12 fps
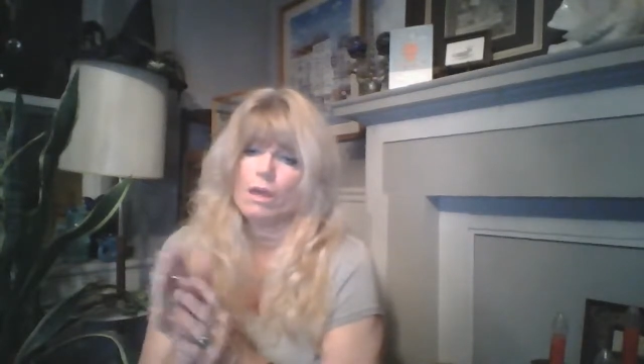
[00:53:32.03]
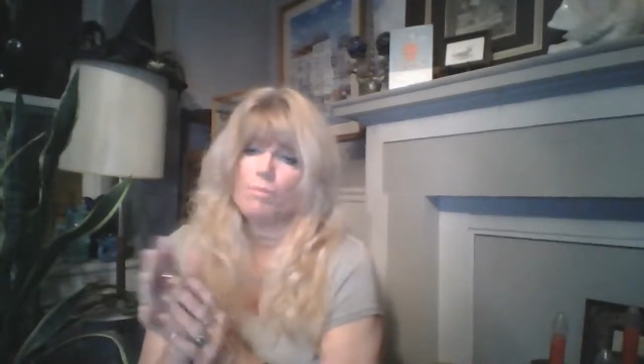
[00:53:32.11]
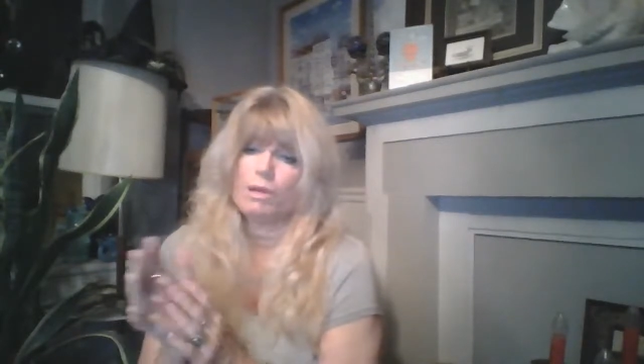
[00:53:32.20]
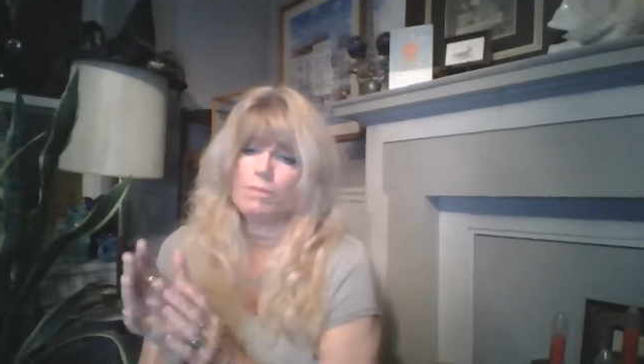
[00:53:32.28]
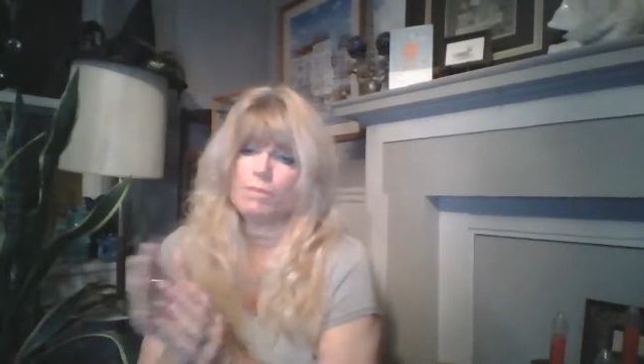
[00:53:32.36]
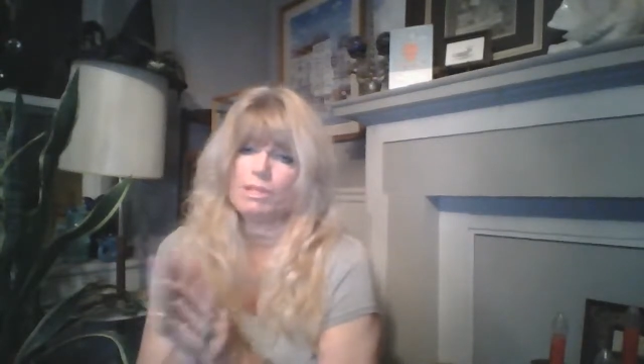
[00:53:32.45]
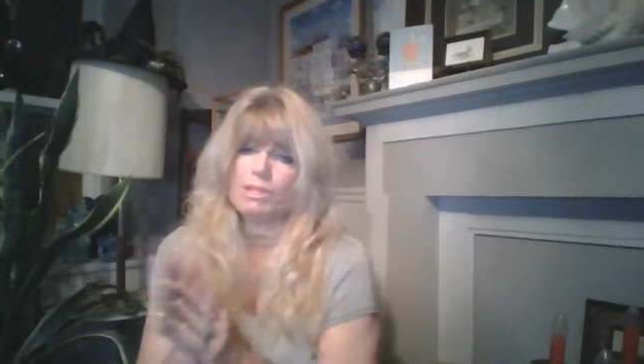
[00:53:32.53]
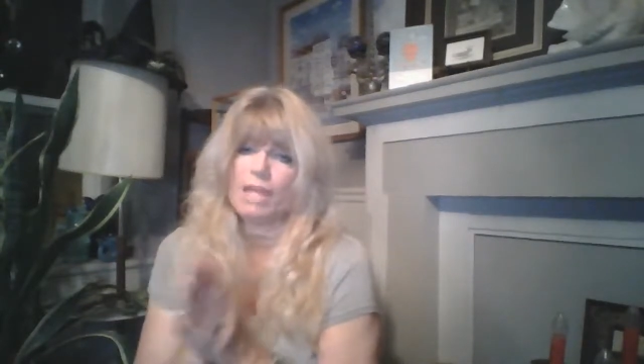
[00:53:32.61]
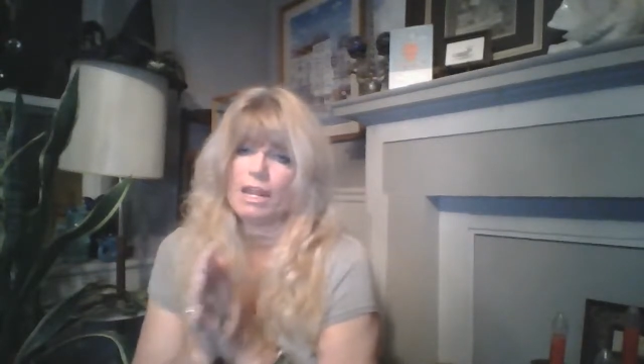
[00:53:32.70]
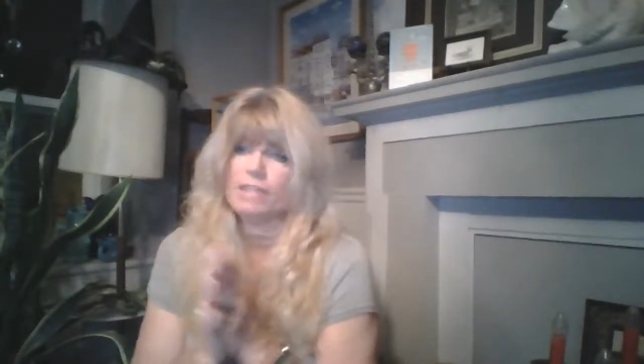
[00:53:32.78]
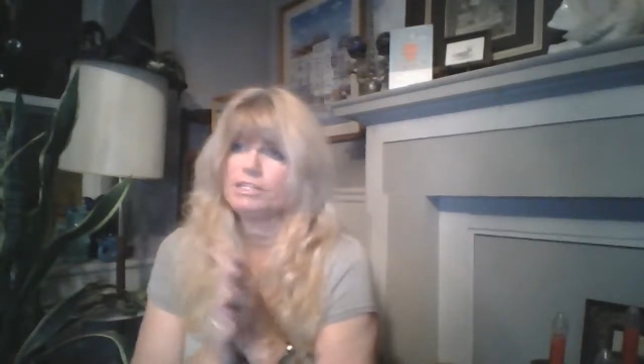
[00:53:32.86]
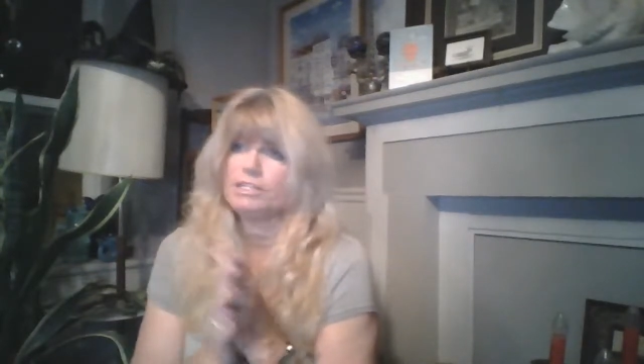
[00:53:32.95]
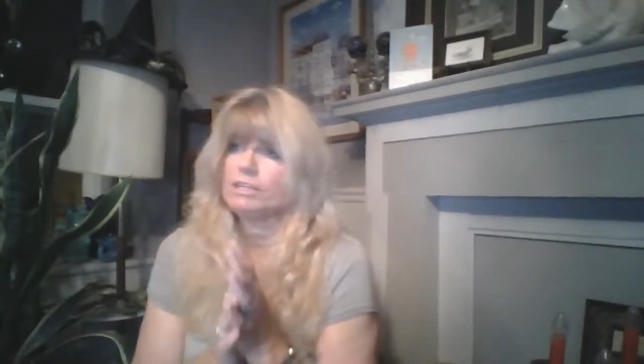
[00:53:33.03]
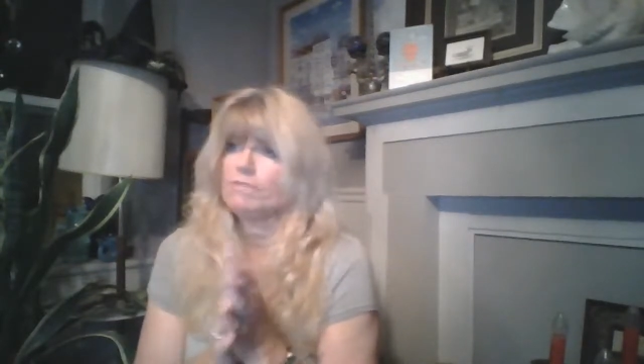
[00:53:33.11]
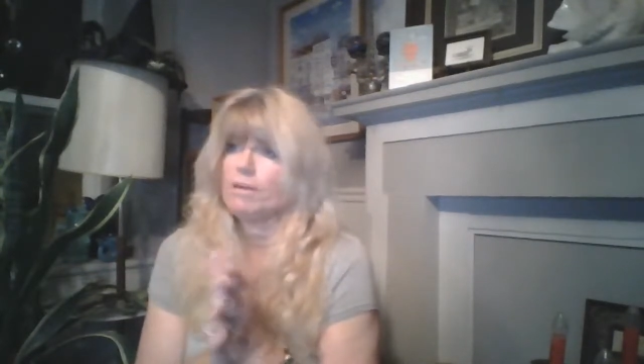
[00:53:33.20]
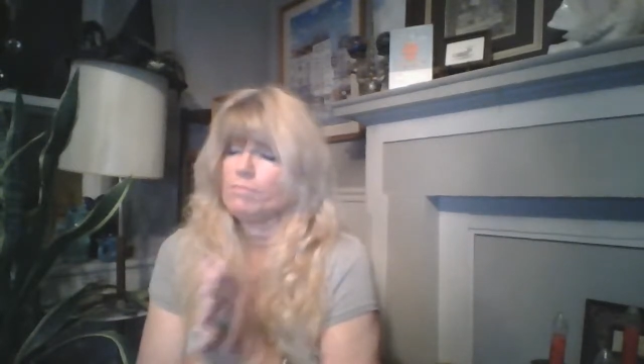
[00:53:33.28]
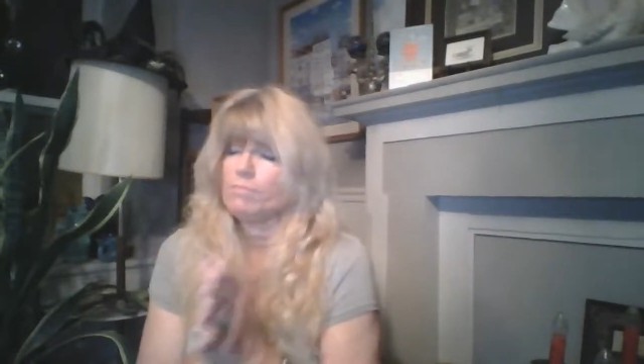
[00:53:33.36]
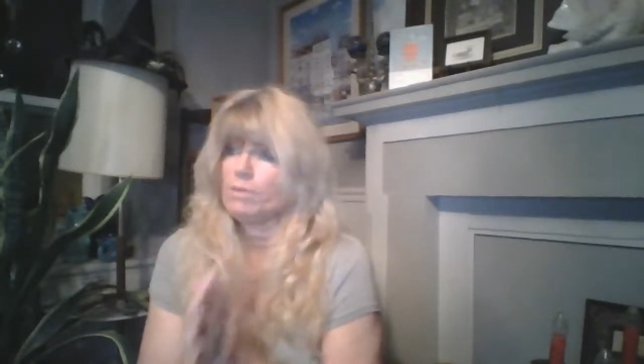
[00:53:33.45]
but that idea of
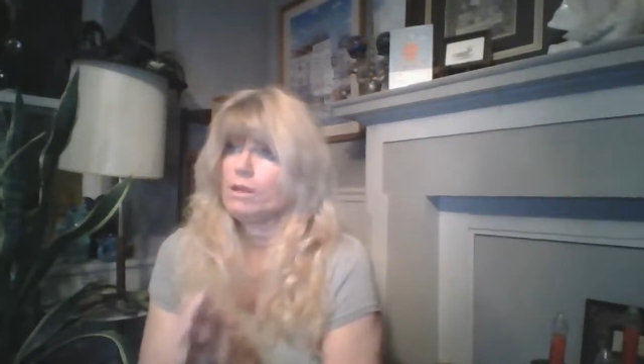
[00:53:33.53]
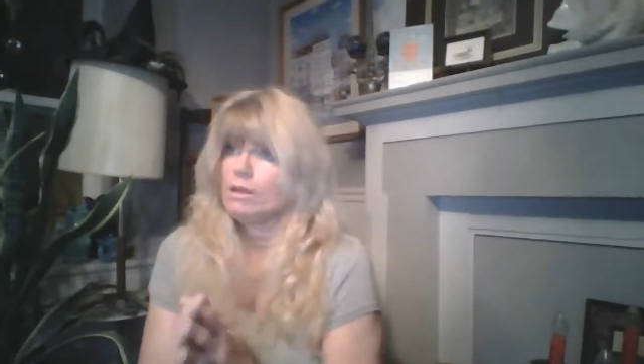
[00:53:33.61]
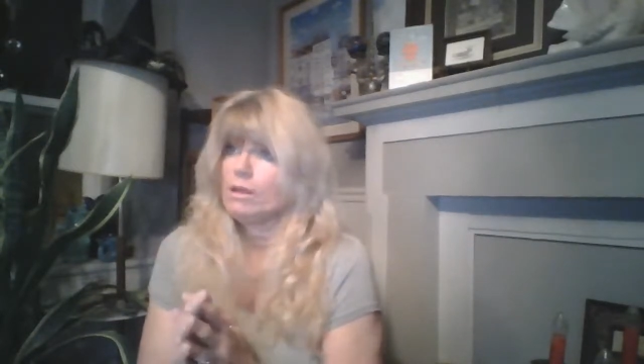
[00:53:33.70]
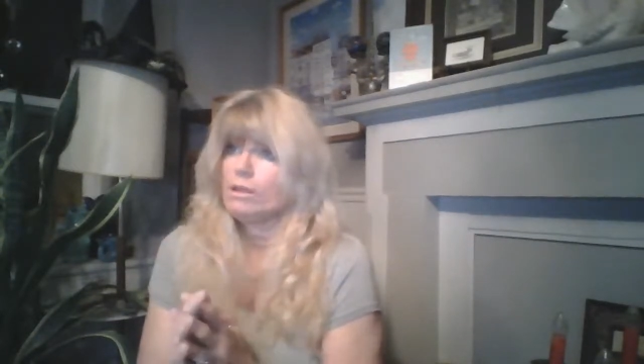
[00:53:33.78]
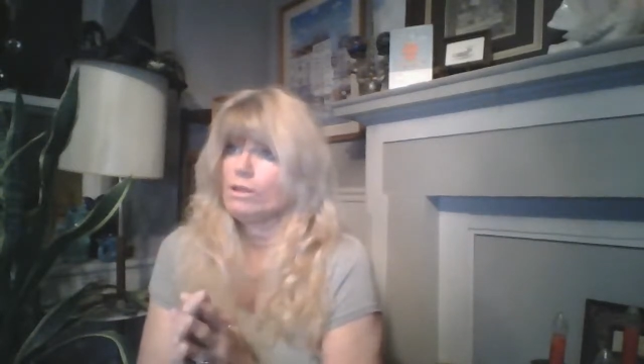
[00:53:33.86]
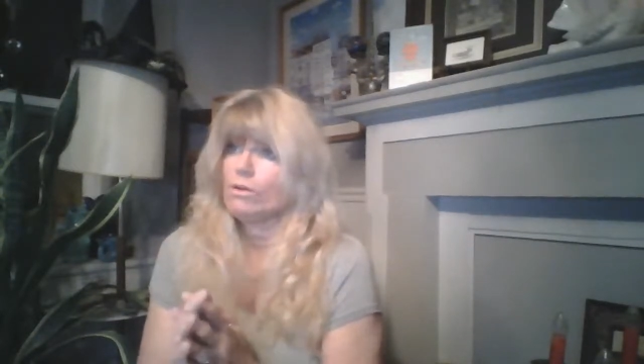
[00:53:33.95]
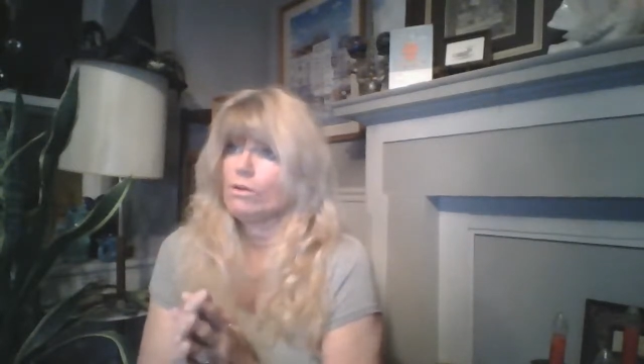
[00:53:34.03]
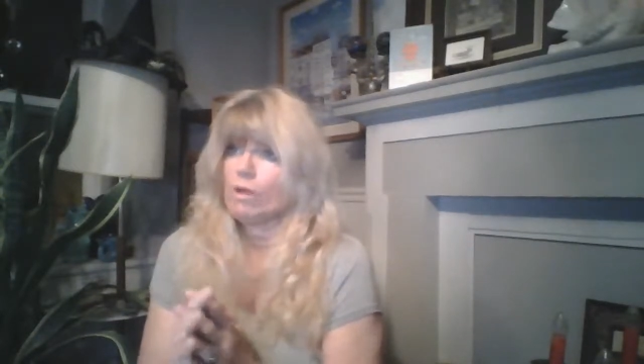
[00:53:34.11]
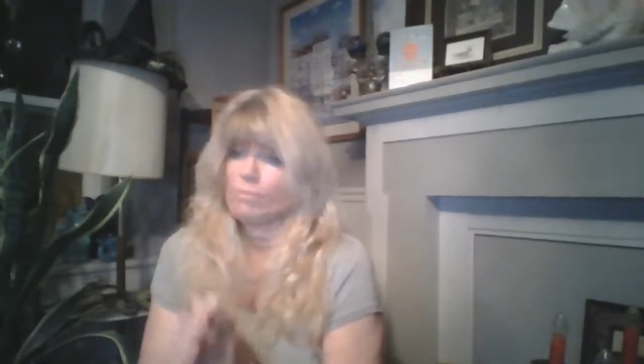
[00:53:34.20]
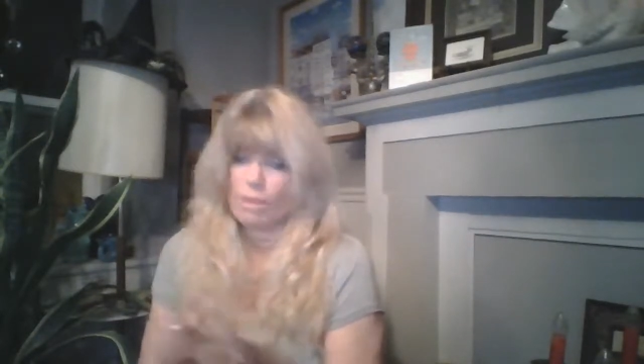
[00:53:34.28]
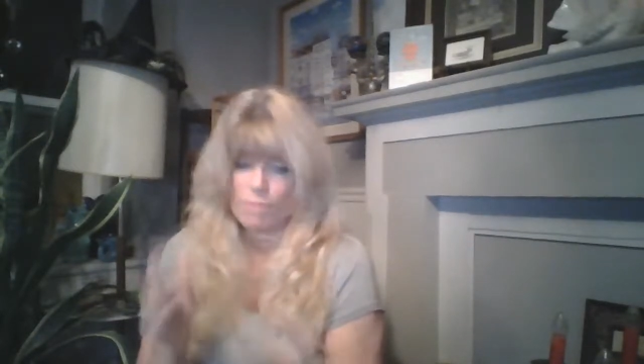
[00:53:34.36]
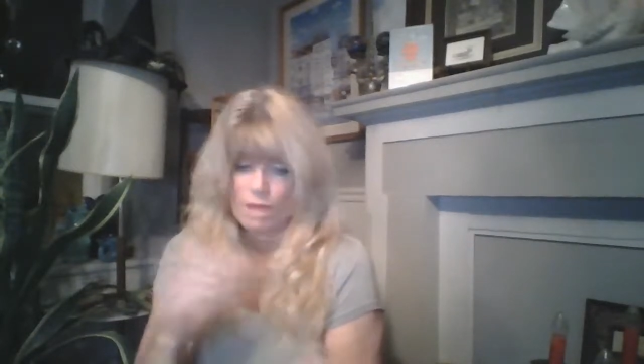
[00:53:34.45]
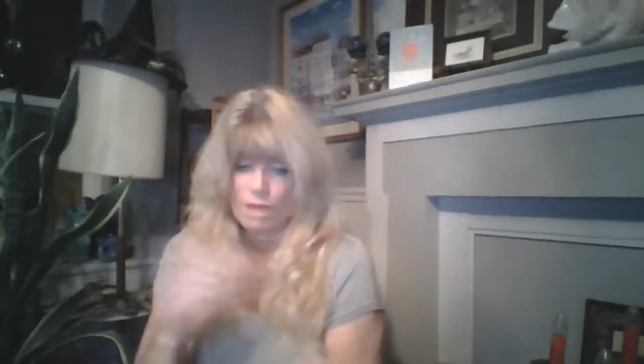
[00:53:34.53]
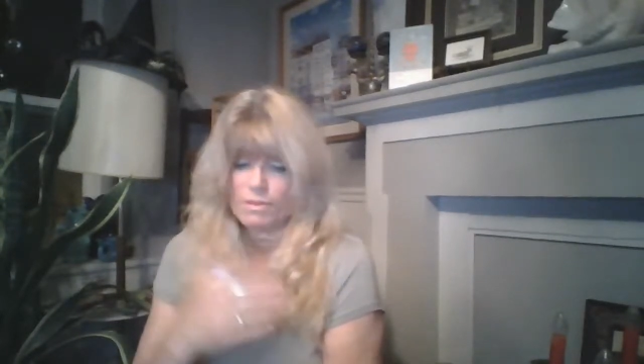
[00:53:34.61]
I'm on